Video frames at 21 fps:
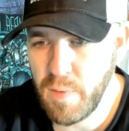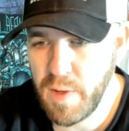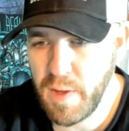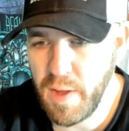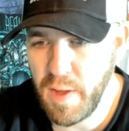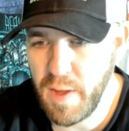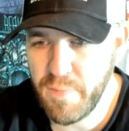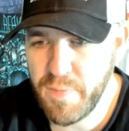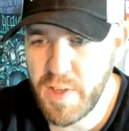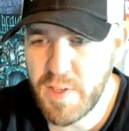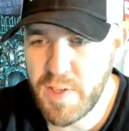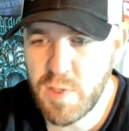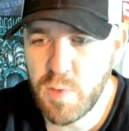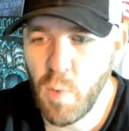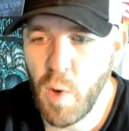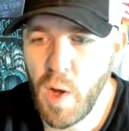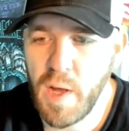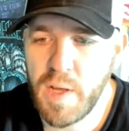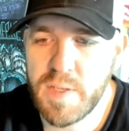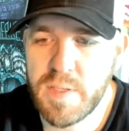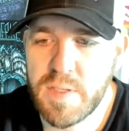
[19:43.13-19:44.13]
If this
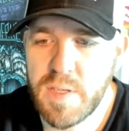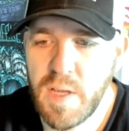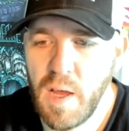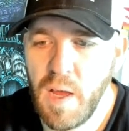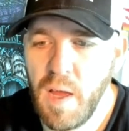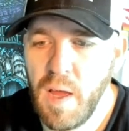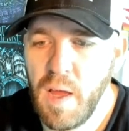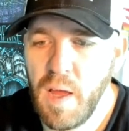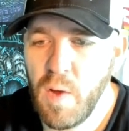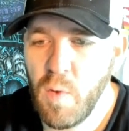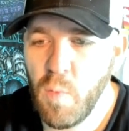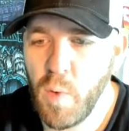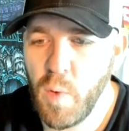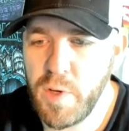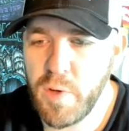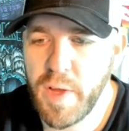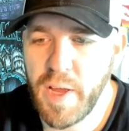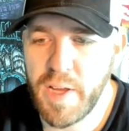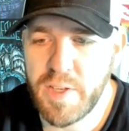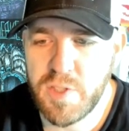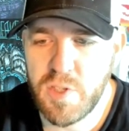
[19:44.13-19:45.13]
was when
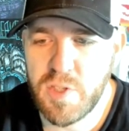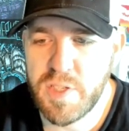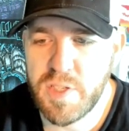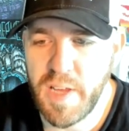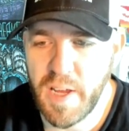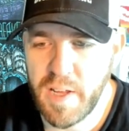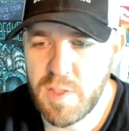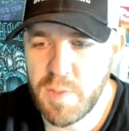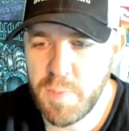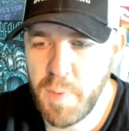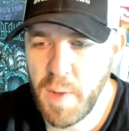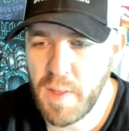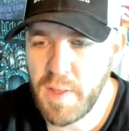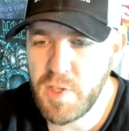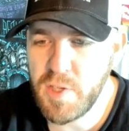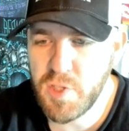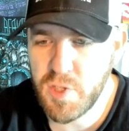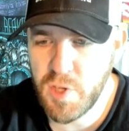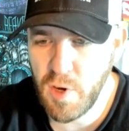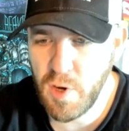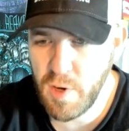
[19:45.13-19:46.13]
you cast your second spell
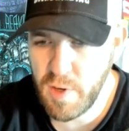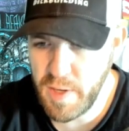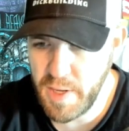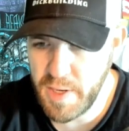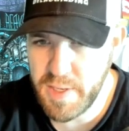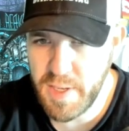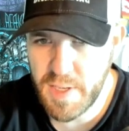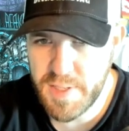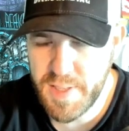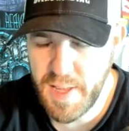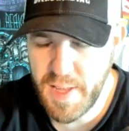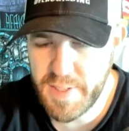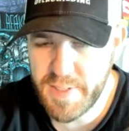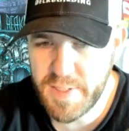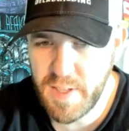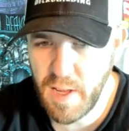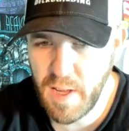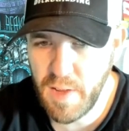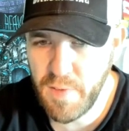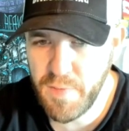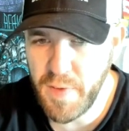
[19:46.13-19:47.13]
each turn, it does that
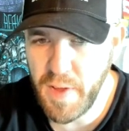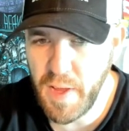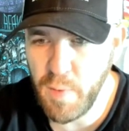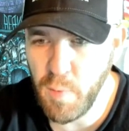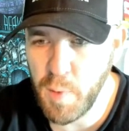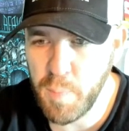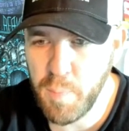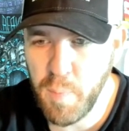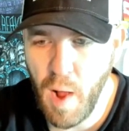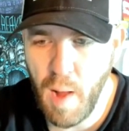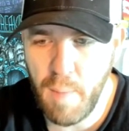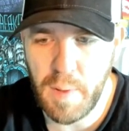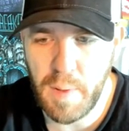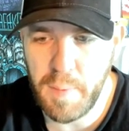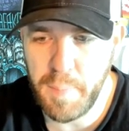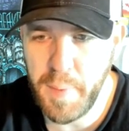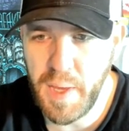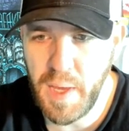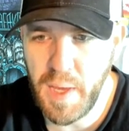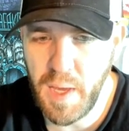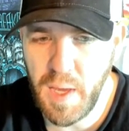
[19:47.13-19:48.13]
stuff, it would
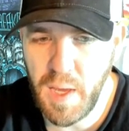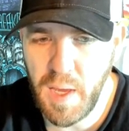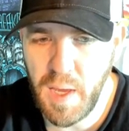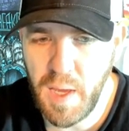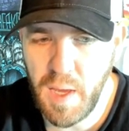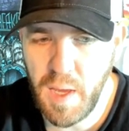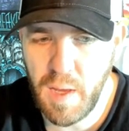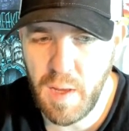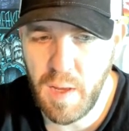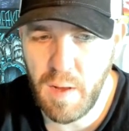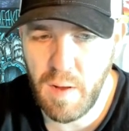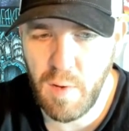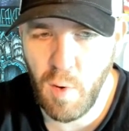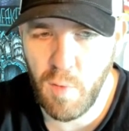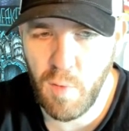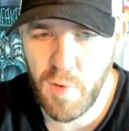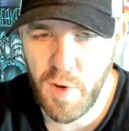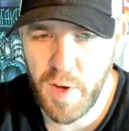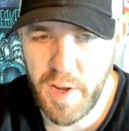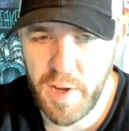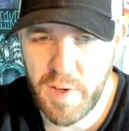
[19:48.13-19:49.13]
probably be
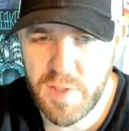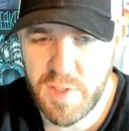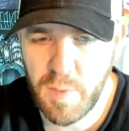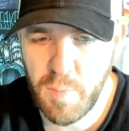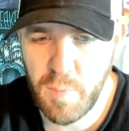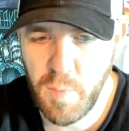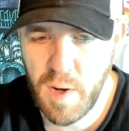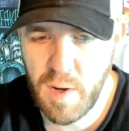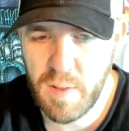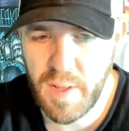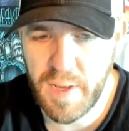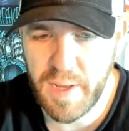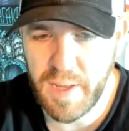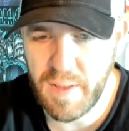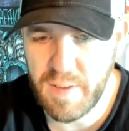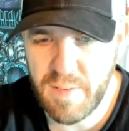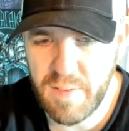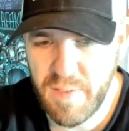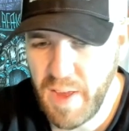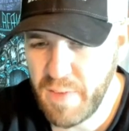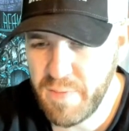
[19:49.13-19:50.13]
over here somewhere, like
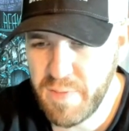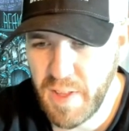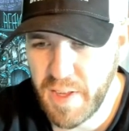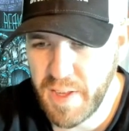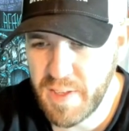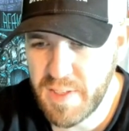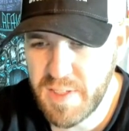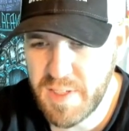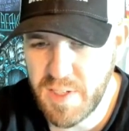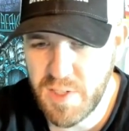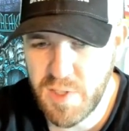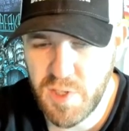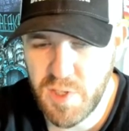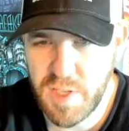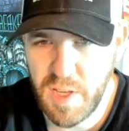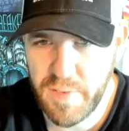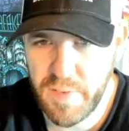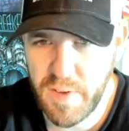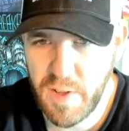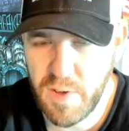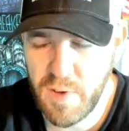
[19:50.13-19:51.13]
have like 600 or
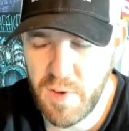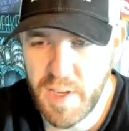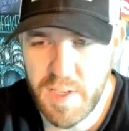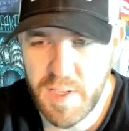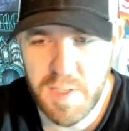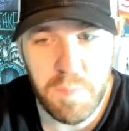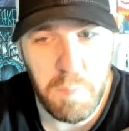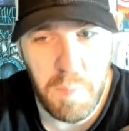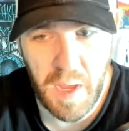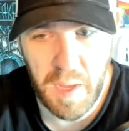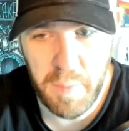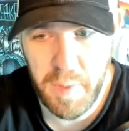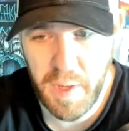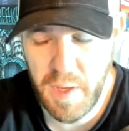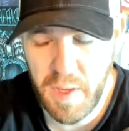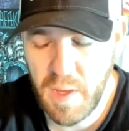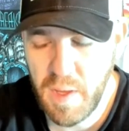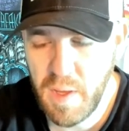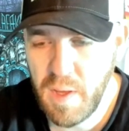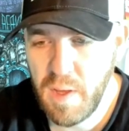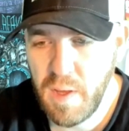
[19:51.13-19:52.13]
700 decks,
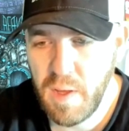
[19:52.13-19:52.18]
maybe.